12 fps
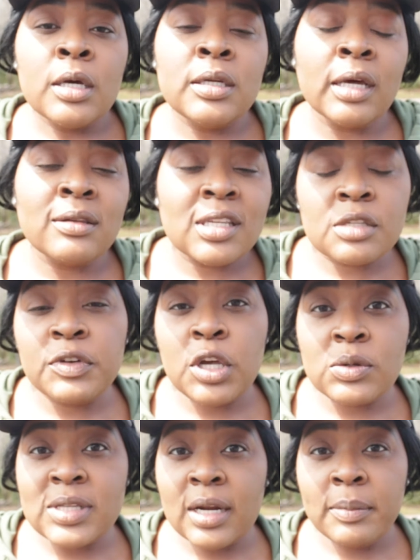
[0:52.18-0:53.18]
Now, this
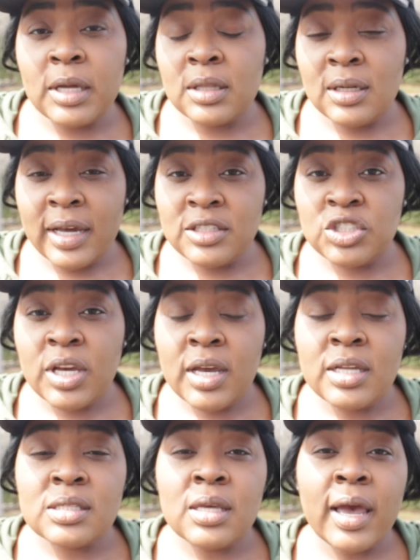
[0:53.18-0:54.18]
video is not about the
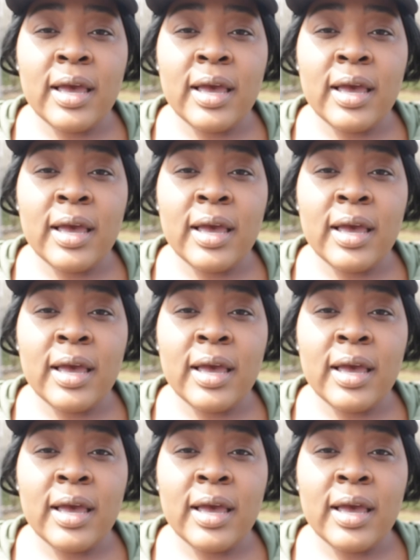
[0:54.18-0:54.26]
nightshades,